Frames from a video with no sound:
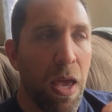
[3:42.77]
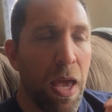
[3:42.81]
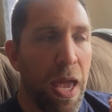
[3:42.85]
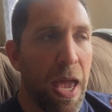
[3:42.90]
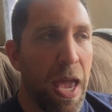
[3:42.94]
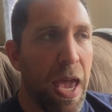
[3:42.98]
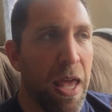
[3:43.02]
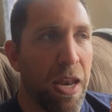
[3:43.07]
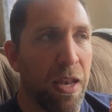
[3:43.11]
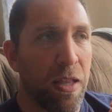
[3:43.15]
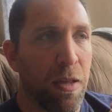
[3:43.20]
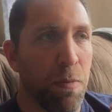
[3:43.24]

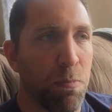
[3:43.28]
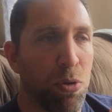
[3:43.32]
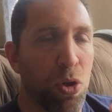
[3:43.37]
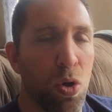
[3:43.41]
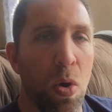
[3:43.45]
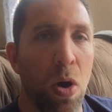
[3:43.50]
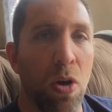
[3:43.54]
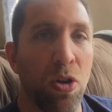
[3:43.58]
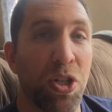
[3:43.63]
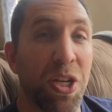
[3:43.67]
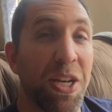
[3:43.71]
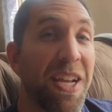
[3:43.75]
And it's a
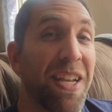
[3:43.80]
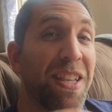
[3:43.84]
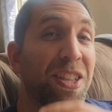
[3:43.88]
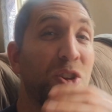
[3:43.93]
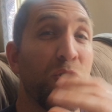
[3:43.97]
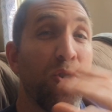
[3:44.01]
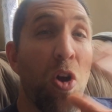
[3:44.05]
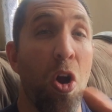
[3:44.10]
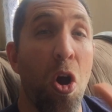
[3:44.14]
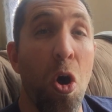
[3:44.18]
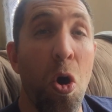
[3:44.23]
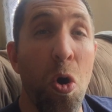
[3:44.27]
blue ocean. It's
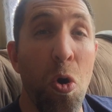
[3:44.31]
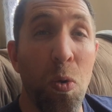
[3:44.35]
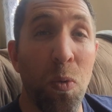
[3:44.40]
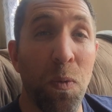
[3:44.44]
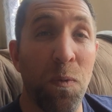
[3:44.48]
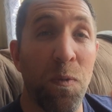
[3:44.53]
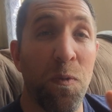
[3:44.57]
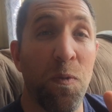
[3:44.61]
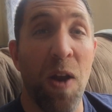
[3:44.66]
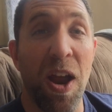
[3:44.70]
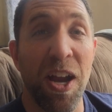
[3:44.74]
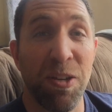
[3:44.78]
your
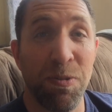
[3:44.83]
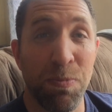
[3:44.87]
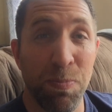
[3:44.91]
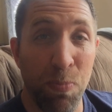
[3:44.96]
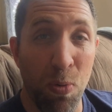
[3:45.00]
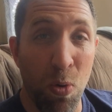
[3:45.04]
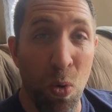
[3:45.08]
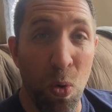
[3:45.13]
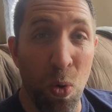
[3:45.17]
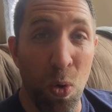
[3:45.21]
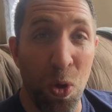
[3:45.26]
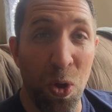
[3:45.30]
own fresh
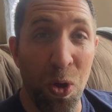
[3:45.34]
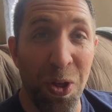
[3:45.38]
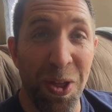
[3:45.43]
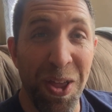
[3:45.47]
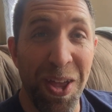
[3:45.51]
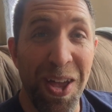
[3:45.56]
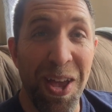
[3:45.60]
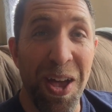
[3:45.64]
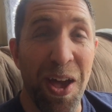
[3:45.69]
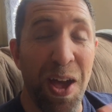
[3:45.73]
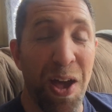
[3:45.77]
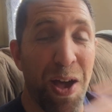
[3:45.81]

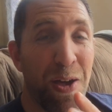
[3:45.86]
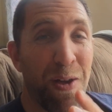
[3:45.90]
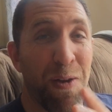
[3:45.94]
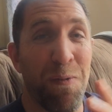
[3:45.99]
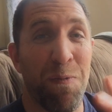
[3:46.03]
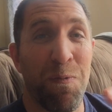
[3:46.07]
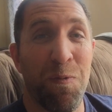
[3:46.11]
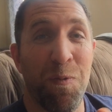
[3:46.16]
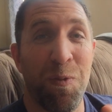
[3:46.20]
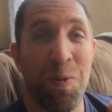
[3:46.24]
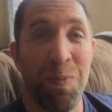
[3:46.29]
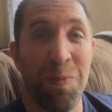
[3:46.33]
pool
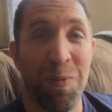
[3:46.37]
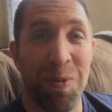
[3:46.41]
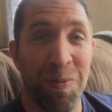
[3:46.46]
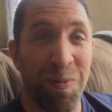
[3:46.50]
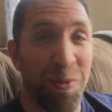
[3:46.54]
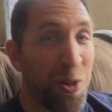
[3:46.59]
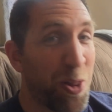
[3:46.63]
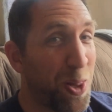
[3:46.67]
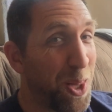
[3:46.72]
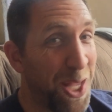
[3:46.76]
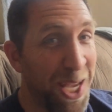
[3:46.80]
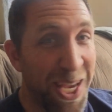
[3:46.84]
of
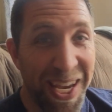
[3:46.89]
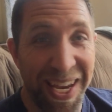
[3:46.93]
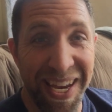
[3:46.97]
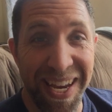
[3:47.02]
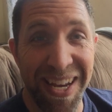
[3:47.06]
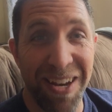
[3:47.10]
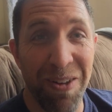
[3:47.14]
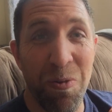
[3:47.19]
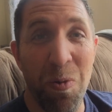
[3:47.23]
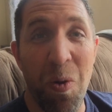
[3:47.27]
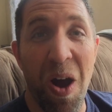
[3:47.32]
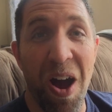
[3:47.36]

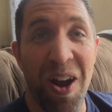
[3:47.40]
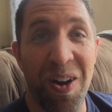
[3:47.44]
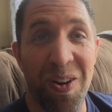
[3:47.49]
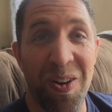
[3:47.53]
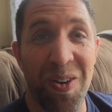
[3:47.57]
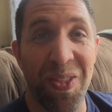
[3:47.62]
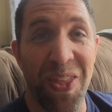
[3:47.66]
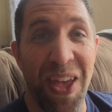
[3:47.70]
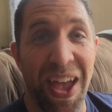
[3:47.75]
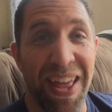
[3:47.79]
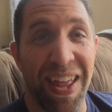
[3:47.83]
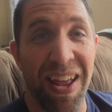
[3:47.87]
clean
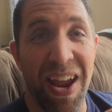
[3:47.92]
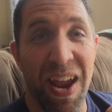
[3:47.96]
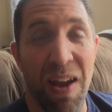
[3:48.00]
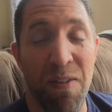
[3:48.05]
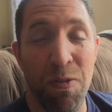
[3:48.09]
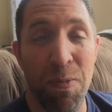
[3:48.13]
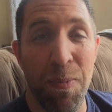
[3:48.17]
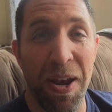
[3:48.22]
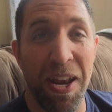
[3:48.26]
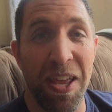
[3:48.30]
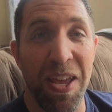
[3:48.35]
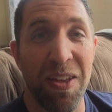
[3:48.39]
water that
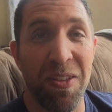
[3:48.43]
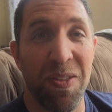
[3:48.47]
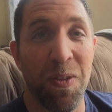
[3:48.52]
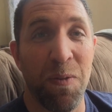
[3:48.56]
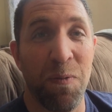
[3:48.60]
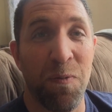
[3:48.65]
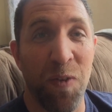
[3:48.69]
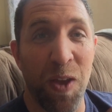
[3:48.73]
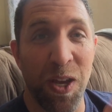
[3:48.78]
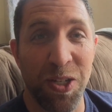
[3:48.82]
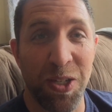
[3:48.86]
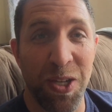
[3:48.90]

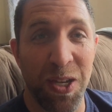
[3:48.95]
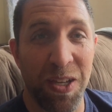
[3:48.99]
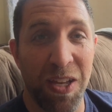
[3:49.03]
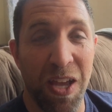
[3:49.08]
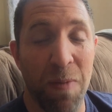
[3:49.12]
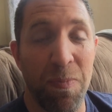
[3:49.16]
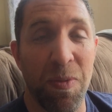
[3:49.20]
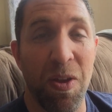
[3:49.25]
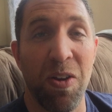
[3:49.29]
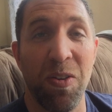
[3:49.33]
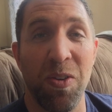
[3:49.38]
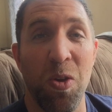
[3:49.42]
the fish that
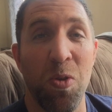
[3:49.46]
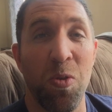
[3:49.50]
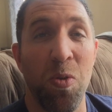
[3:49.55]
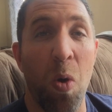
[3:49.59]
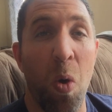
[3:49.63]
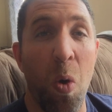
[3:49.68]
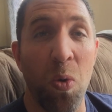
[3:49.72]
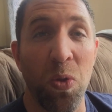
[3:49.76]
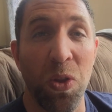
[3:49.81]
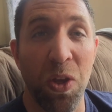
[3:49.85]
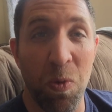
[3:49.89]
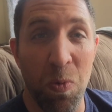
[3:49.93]
come there, you're
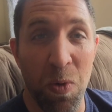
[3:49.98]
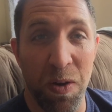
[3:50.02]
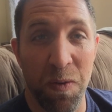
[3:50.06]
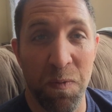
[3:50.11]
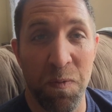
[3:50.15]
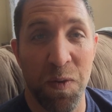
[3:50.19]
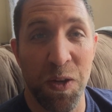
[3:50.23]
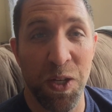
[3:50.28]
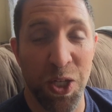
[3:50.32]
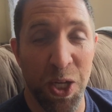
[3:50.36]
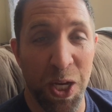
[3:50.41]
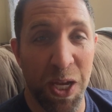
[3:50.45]
the only one
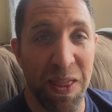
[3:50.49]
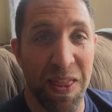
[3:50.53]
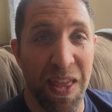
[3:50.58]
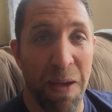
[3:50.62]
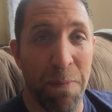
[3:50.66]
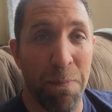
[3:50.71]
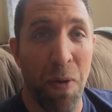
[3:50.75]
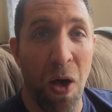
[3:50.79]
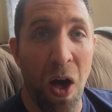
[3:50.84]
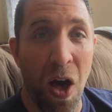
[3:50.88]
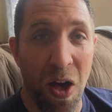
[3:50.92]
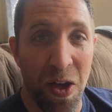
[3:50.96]
fishing in
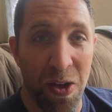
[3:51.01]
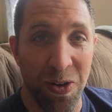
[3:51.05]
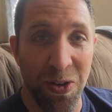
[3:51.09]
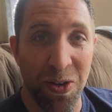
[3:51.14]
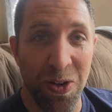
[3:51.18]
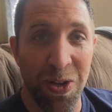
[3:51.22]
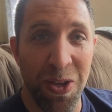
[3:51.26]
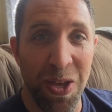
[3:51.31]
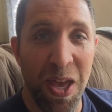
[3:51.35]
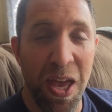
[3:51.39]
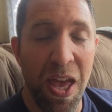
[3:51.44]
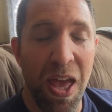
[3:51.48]
that
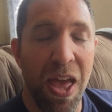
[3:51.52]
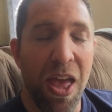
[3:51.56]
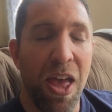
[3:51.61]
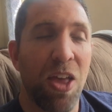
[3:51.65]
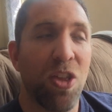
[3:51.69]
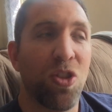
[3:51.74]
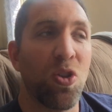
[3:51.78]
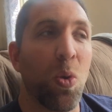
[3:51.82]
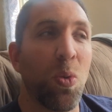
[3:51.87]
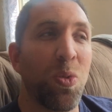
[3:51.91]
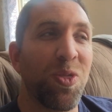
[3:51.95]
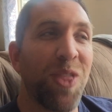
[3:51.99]
pond.
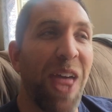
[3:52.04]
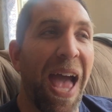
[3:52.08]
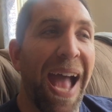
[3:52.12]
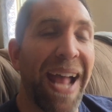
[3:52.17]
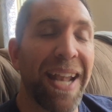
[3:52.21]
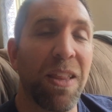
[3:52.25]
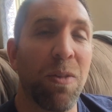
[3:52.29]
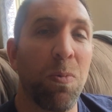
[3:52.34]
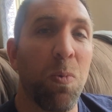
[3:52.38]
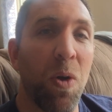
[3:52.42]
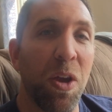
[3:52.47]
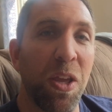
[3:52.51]
So
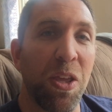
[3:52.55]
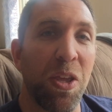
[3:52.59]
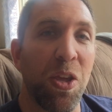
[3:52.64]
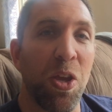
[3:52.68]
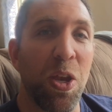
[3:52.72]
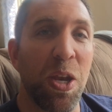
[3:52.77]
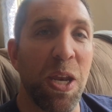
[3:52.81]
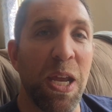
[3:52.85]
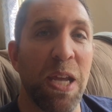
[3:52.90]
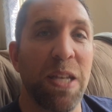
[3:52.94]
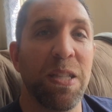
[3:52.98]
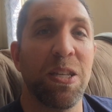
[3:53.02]
that's what
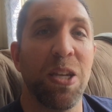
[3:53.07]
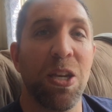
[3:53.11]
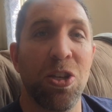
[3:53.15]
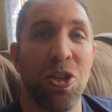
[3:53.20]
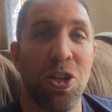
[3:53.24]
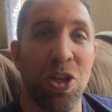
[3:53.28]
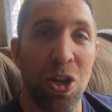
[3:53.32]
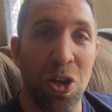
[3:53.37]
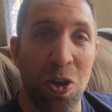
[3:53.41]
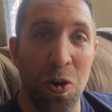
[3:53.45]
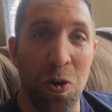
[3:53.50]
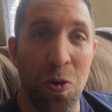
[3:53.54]
you need to
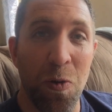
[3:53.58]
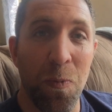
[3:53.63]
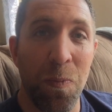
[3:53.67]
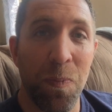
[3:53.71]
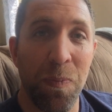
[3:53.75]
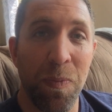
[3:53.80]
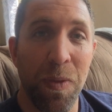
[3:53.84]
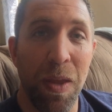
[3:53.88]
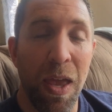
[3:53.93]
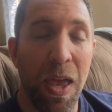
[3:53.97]
do.